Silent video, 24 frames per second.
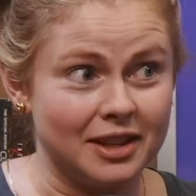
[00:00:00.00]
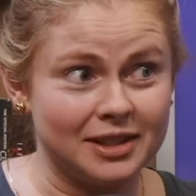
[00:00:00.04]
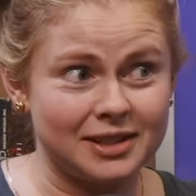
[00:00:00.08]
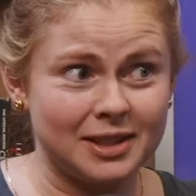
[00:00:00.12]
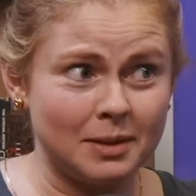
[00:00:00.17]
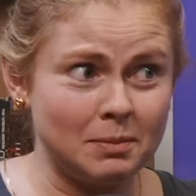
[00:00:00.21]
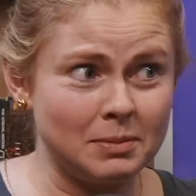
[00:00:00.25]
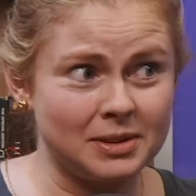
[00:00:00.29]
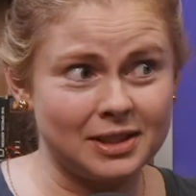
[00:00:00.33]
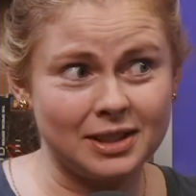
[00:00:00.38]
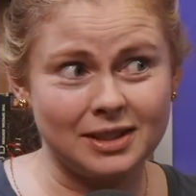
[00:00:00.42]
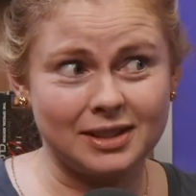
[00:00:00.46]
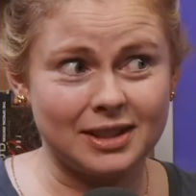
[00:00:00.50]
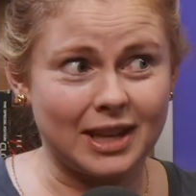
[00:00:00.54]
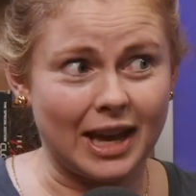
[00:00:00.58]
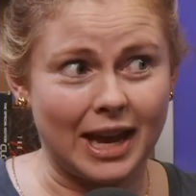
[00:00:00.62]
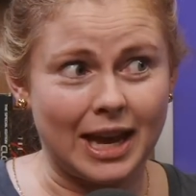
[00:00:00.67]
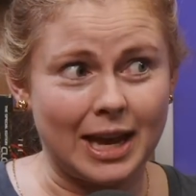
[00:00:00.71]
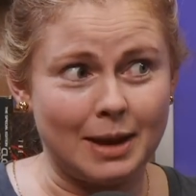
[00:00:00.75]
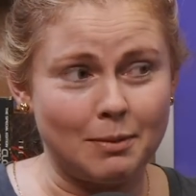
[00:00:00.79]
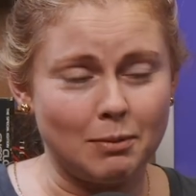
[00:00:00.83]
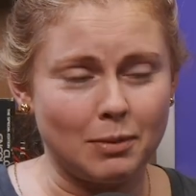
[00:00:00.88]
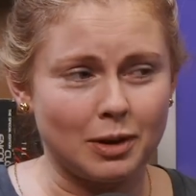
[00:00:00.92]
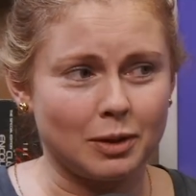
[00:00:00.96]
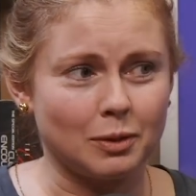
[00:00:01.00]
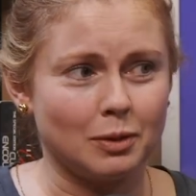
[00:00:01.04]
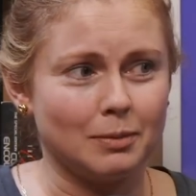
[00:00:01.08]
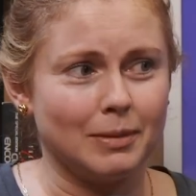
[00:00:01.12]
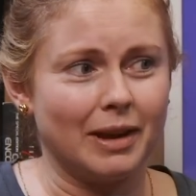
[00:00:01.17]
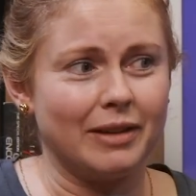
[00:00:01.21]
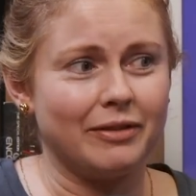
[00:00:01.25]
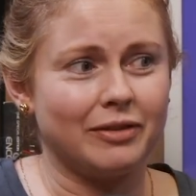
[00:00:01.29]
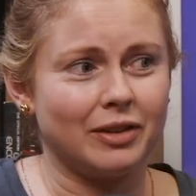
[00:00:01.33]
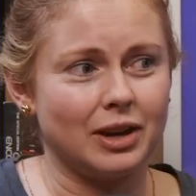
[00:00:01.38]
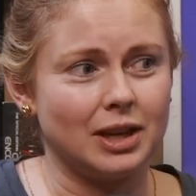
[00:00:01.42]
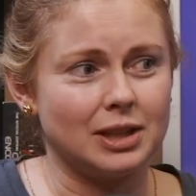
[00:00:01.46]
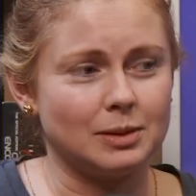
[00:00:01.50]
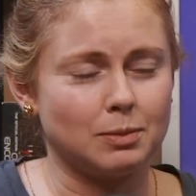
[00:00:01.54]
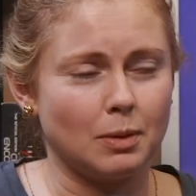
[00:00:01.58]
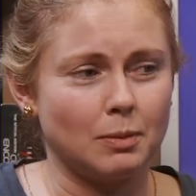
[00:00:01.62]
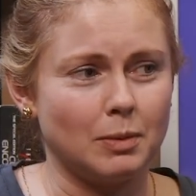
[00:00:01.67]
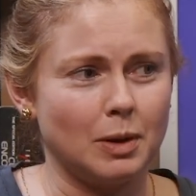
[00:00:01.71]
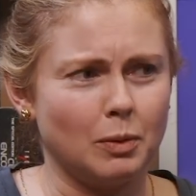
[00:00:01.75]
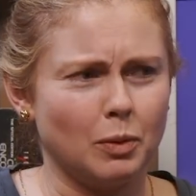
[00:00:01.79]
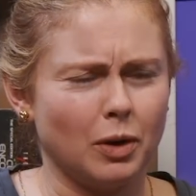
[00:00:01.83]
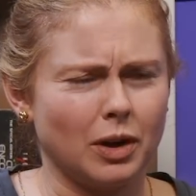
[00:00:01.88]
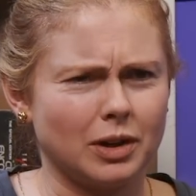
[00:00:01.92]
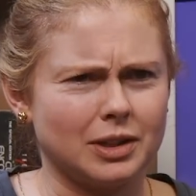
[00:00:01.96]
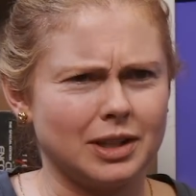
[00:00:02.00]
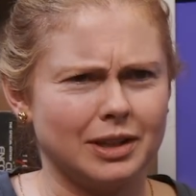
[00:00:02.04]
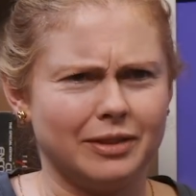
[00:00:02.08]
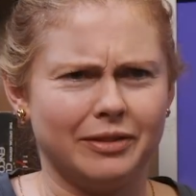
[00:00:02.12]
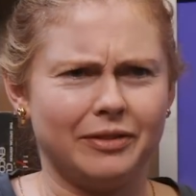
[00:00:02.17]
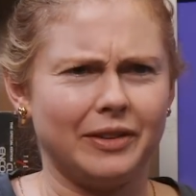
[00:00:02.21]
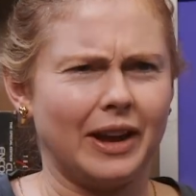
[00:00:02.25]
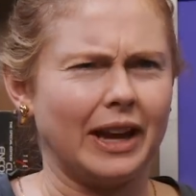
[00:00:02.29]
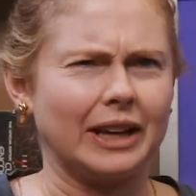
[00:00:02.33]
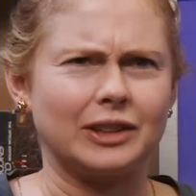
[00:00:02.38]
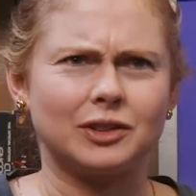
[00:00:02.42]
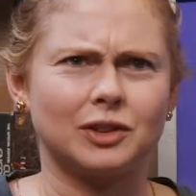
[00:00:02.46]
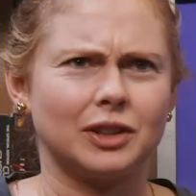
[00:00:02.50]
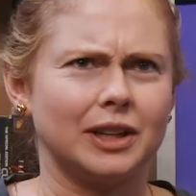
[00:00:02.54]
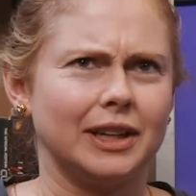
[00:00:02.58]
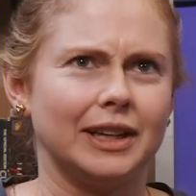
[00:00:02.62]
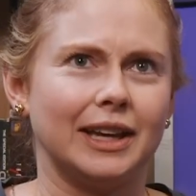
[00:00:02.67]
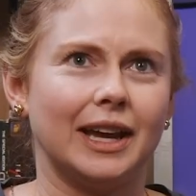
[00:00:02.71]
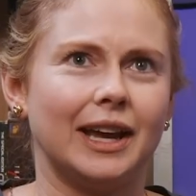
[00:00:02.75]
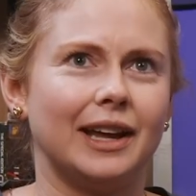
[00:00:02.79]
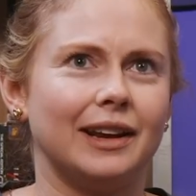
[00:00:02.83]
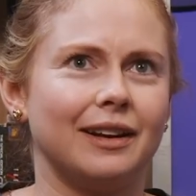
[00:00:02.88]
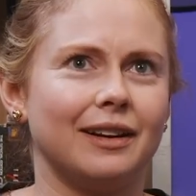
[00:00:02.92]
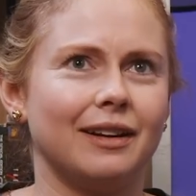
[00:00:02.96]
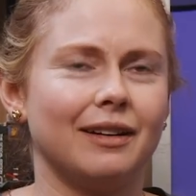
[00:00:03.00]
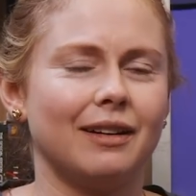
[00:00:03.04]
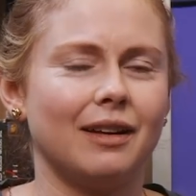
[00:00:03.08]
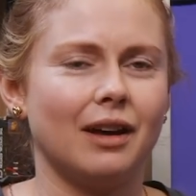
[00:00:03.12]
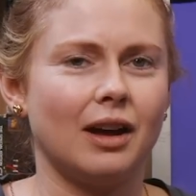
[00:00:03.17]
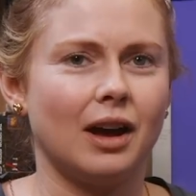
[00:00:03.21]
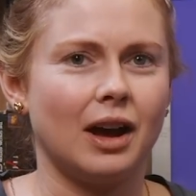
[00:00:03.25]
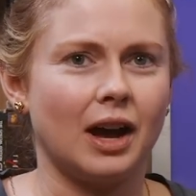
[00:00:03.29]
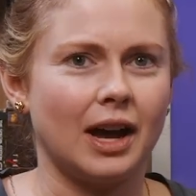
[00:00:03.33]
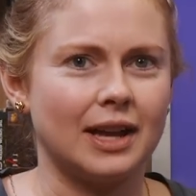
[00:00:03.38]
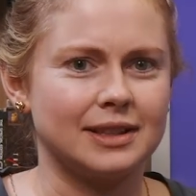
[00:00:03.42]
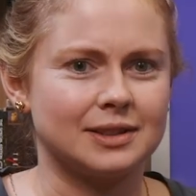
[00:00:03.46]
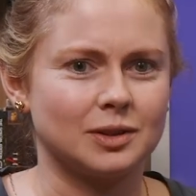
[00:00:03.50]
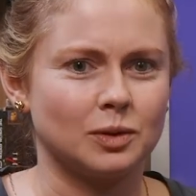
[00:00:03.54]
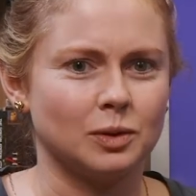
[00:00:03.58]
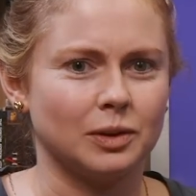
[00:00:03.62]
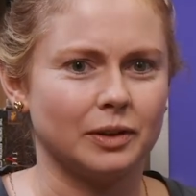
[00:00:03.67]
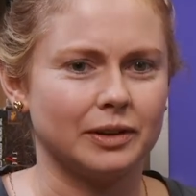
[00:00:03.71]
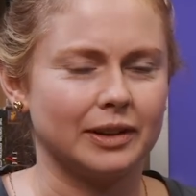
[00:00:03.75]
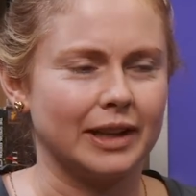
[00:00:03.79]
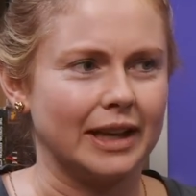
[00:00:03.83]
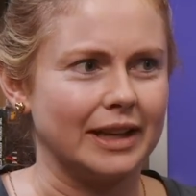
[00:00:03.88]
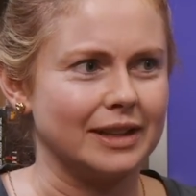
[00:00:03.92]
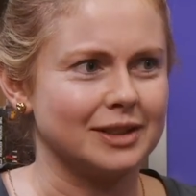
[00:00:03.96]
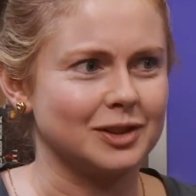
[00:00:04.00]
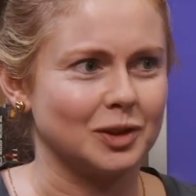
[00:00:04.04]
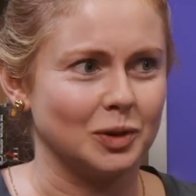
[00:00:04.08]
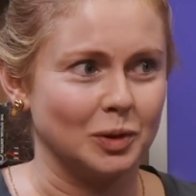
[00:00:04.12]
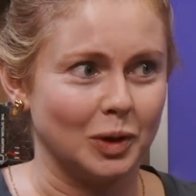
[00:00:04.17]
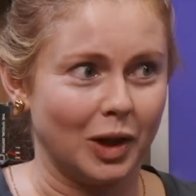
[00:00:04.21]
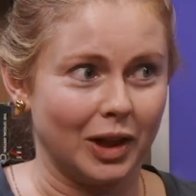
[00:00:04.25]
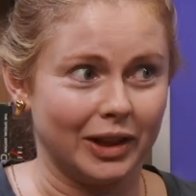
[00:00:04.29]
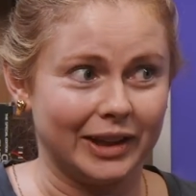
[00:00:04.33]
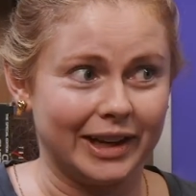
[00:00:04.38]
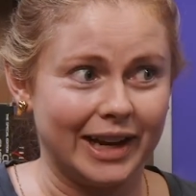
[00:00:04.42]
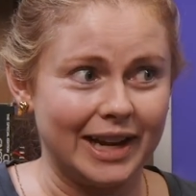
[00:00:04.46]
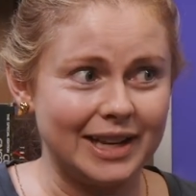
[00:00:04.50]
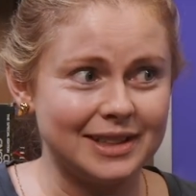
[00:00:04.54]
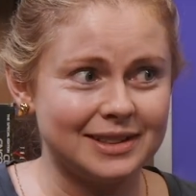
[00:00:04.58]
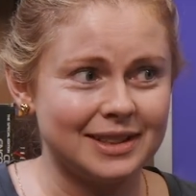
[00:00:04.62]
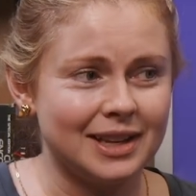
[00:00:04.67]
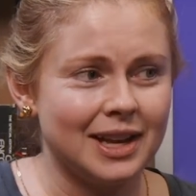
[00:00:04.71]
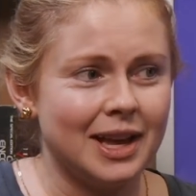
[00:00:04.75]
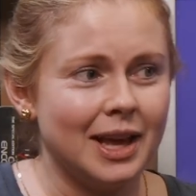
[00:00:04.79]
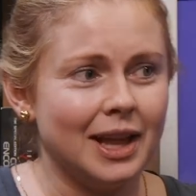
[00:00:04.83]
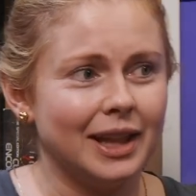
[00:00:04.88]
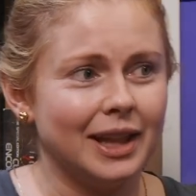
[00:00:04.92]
the Simpsons game with all my friends when we worked in a factory at a high school on like school holidays,